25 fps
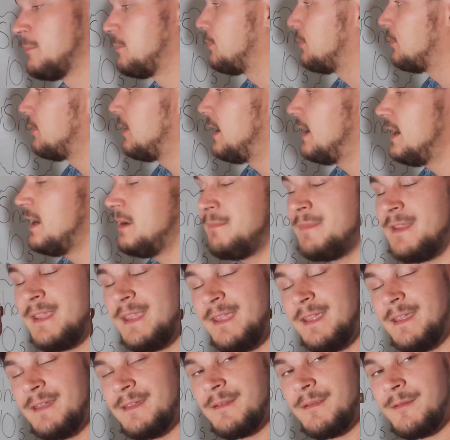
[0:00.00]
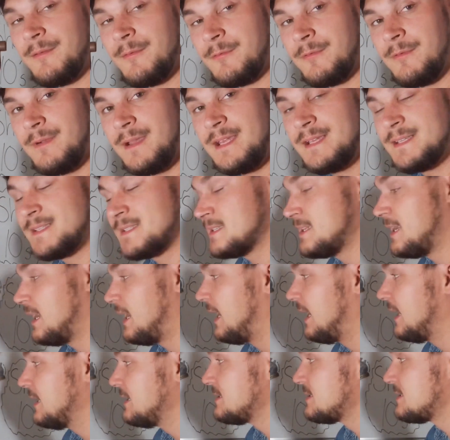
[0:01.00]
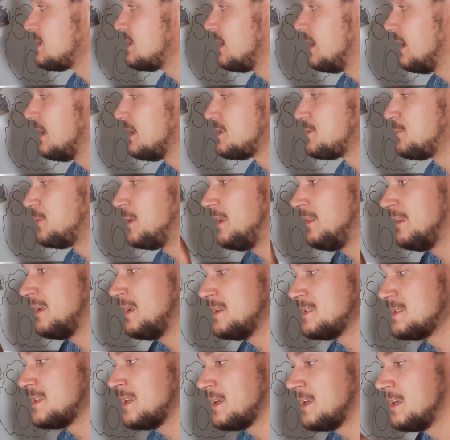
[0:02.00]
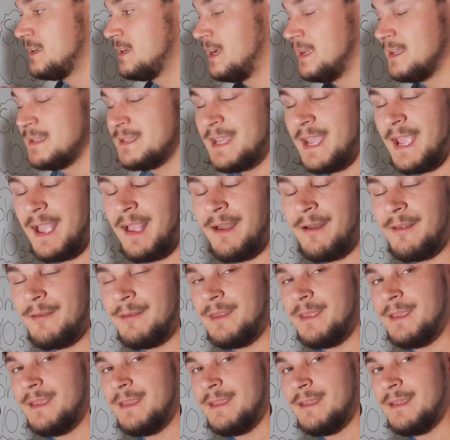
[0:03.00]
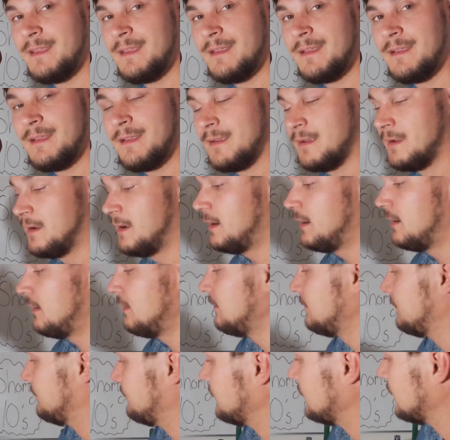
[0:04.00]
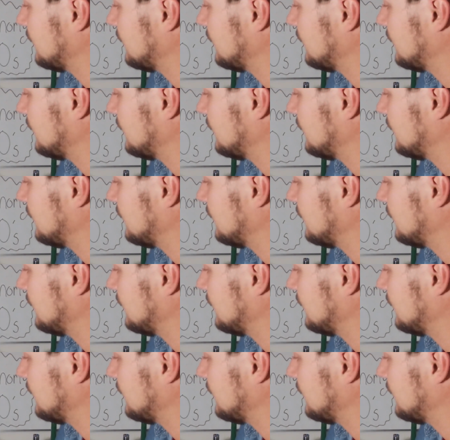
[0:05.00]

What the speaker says: primed and resized as well as cut down hull,